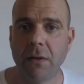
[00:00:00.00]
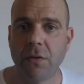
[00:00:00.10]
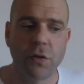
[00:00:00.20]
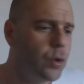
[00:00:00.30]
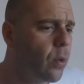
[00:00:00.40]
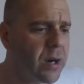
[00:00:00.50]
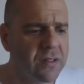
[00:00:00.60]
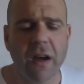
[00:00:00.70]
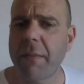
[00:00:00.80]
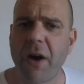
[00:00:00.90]
So you want
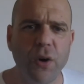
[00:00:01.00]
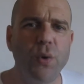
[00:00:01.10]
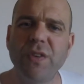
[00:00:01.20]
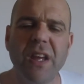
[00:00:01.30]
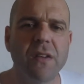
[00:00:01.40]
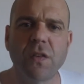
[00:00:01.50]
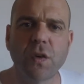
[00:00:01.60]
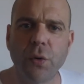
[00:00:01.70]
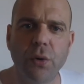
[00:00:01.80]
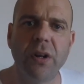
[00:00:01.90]
to talk about who's getting
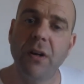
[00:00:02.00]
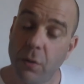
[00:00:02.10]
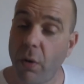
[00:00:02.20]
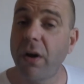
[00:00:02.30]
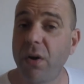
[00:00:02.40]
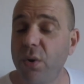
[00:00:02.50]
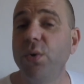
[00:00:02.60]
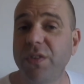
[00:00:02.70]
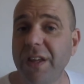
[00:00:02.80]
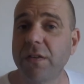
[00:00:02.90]
screwed here? You want to know
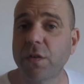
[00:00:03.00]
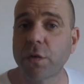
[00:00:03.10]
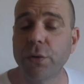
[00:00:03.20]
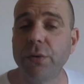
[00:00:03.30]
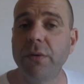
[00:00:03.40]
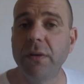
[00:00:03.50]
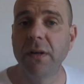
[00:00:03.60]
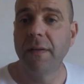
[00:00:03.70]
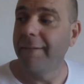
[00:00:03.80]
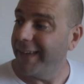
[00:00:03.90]
who's getting screwed?
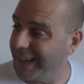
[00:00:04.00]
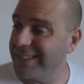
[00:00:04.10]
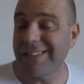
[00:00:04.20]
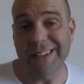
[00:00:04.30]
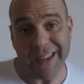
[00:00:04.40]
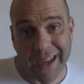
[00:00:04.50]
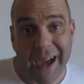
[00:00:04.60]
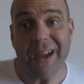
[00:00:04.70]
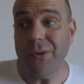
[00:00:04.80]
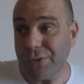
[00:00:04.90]
It's the
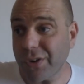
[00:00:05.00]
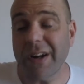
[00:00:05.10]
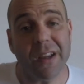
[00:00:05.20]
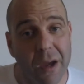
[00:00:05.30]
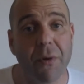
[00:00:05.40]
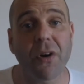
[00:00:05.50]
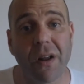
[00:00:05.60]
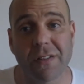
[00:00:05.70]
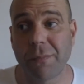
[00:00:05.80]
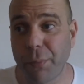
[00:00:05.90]
guy who's trying to come
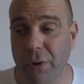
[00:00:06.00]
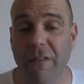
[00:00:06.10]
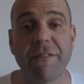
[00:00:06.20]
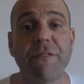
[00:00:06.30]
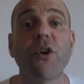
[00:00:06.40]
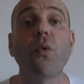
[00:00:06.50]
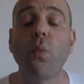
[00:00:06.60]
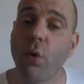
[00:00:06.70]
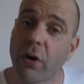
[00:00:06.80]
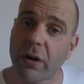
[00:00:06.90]
across the border for
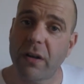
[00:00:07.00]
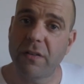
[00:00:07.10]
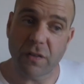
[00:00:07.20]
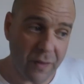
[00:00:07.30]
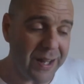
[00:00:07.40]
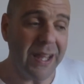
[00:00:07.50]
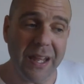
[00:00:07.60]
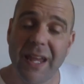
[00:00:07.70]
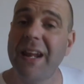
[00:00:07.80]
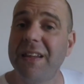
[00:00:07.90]
work so that he
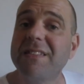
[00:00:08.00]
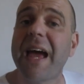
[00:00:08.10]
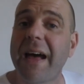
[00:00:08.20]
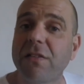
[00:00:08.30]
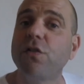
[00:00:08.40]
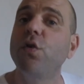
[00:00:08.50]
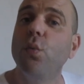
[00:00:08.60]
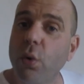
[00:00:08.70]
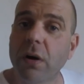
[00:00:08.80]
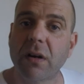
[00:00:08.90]
can get his ass to
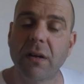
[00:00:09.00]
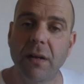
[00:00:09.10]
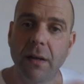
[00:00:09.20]
work.